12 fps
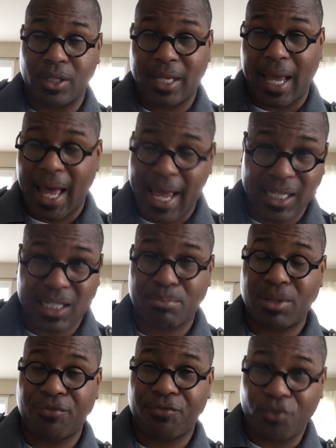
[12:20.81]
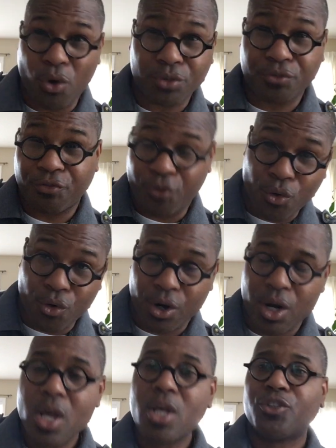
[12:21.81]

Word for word: it had to be fought for